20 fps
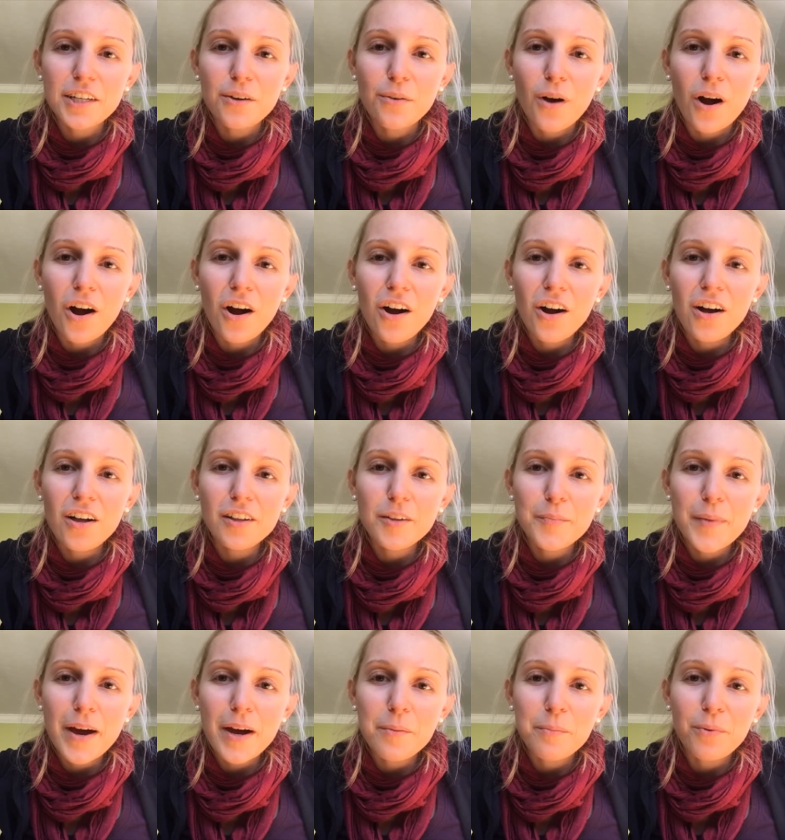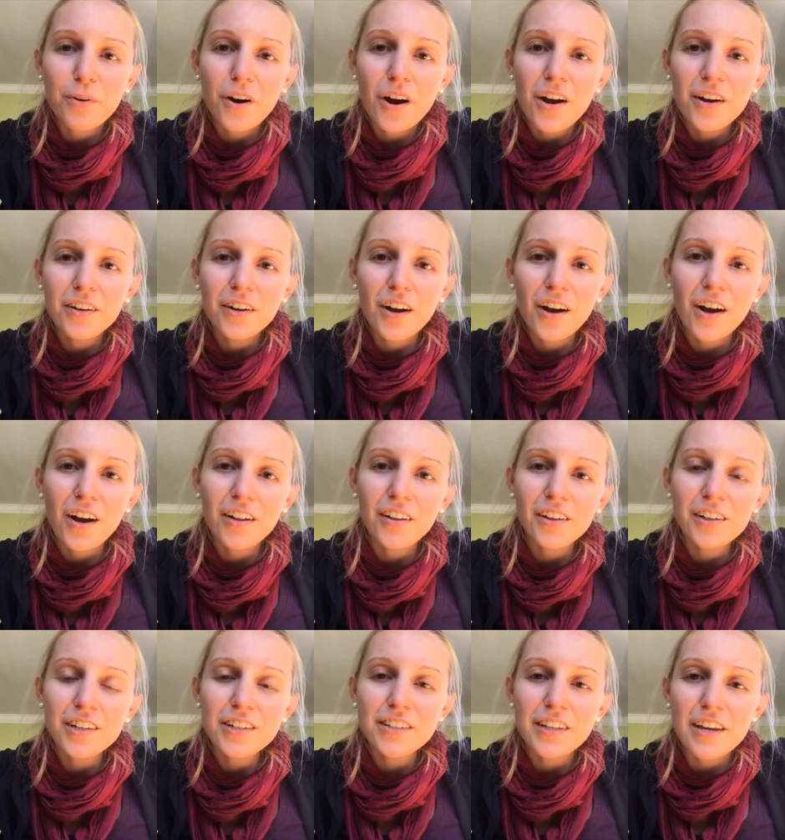to you all about prong
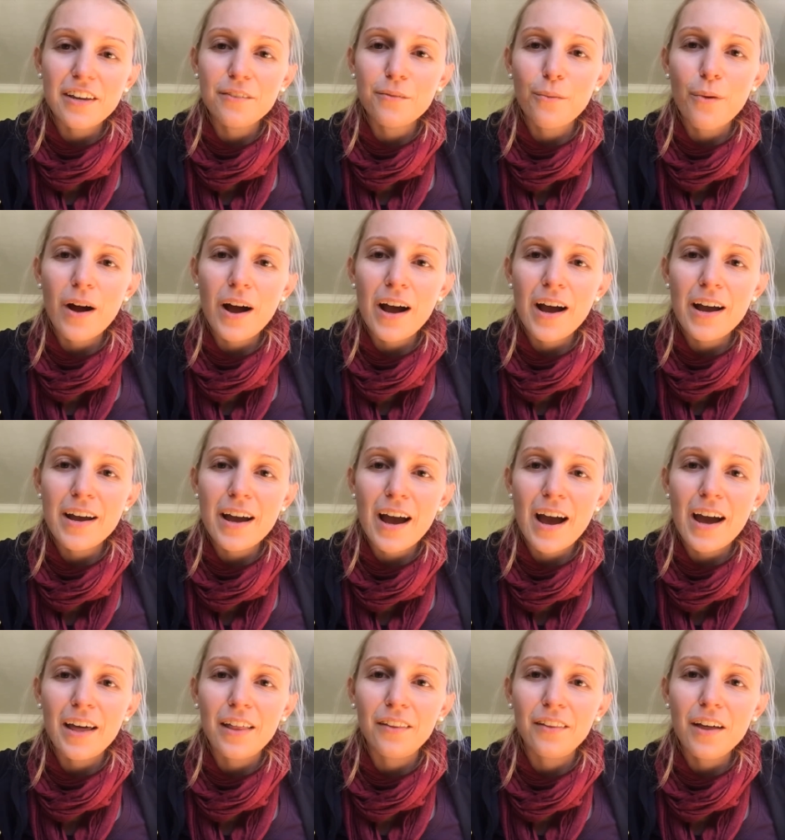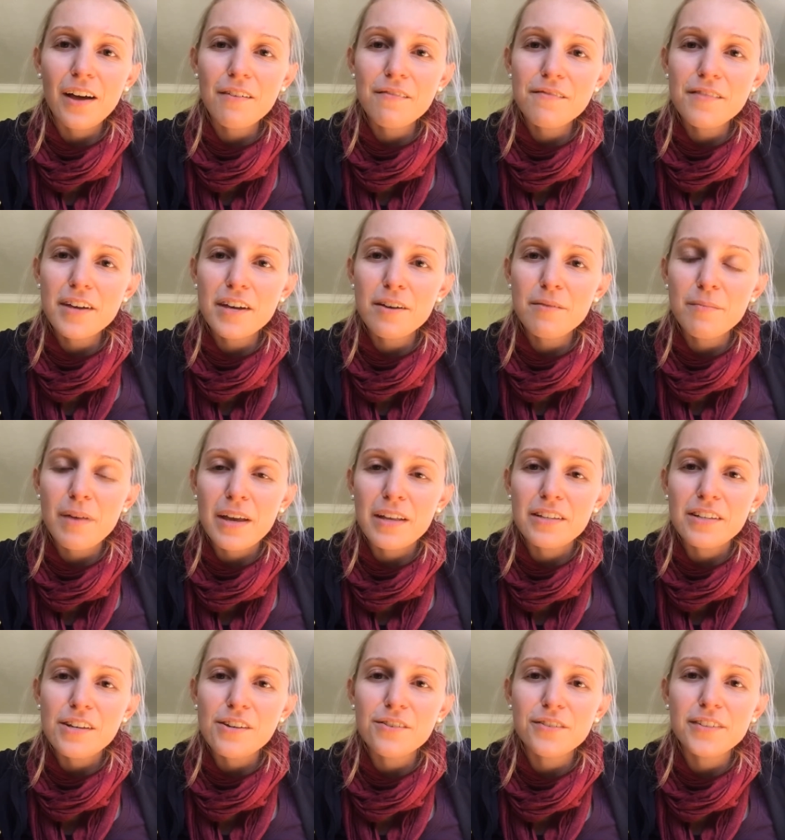collars and why I love them
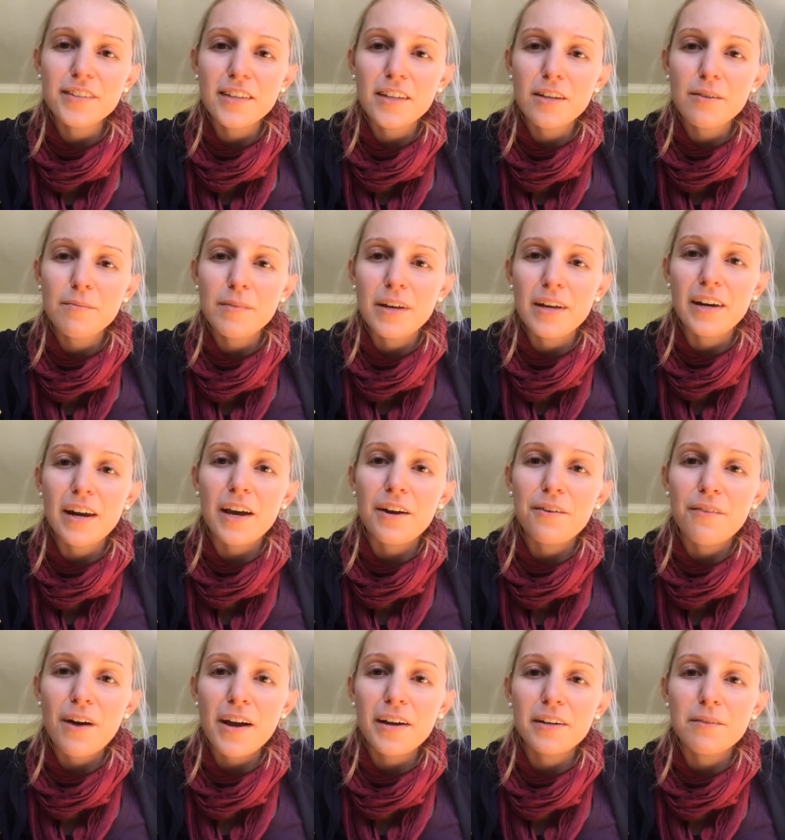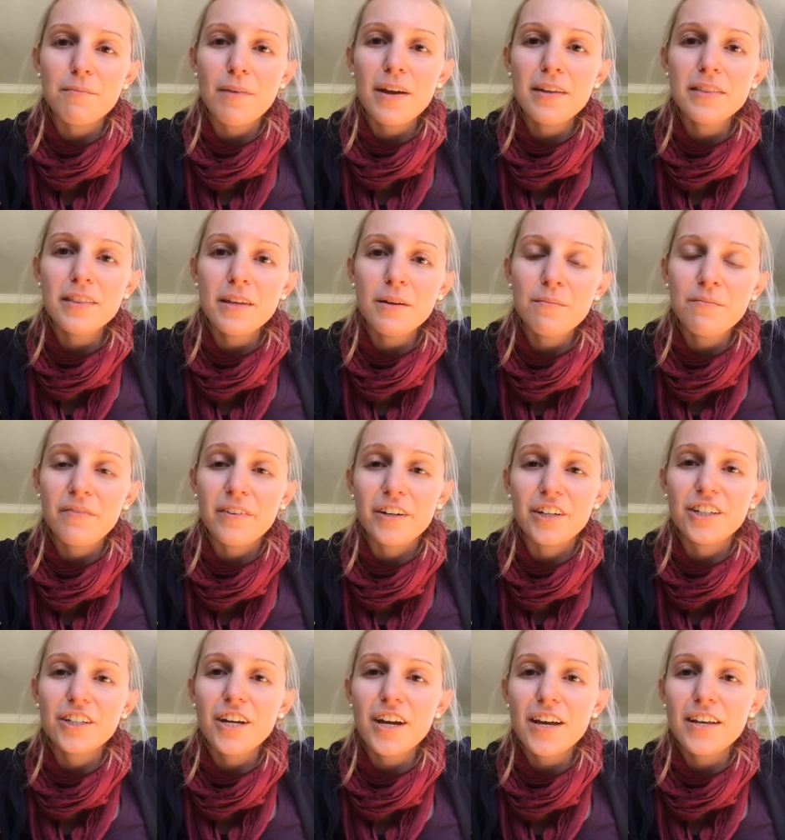and use them, and I recommend them for
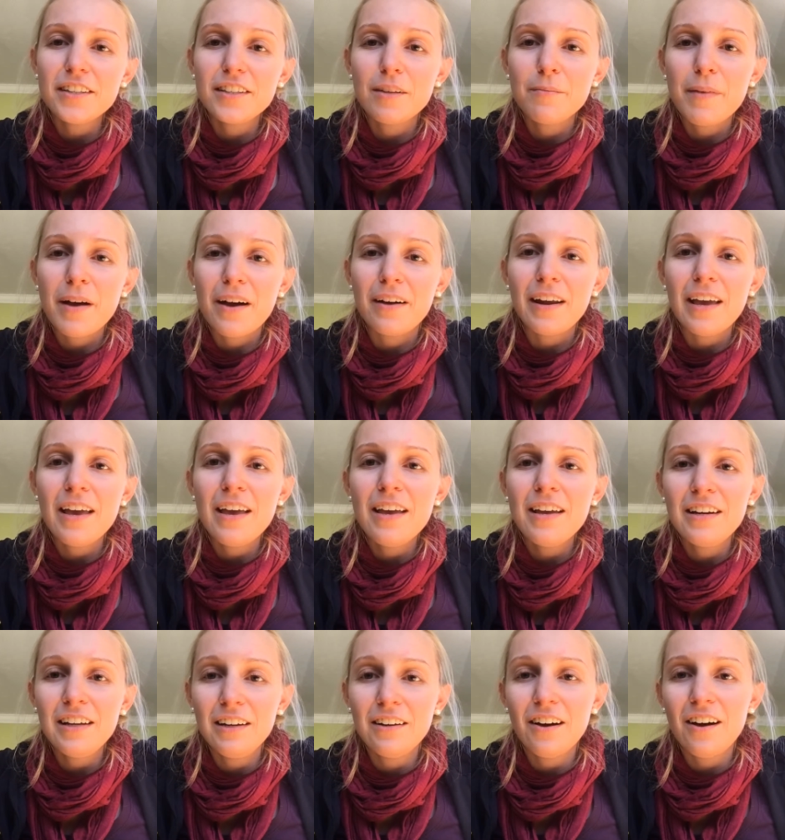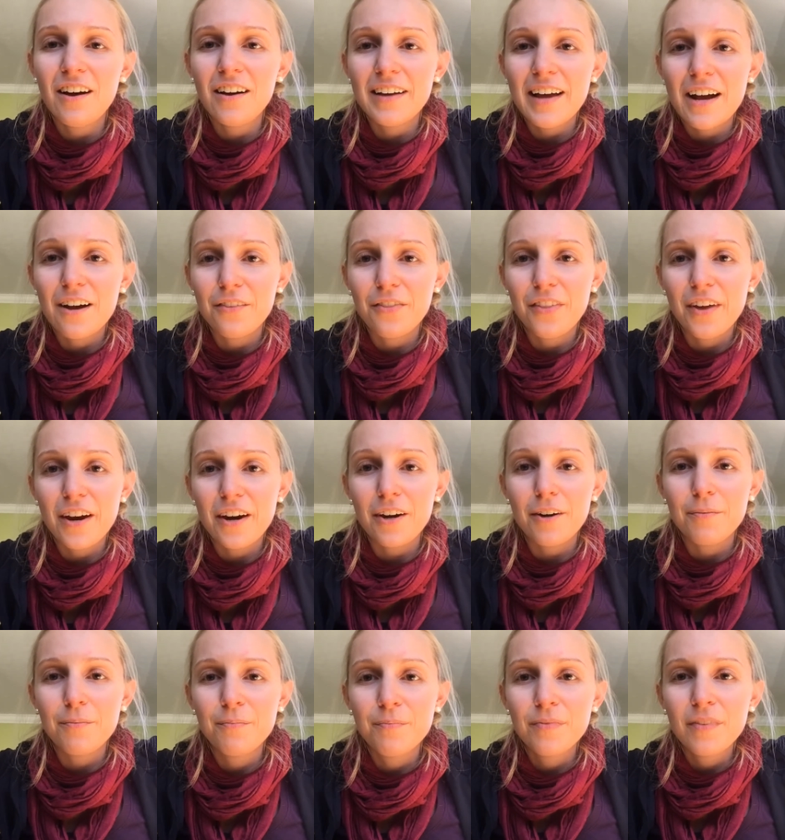just about any dog out there.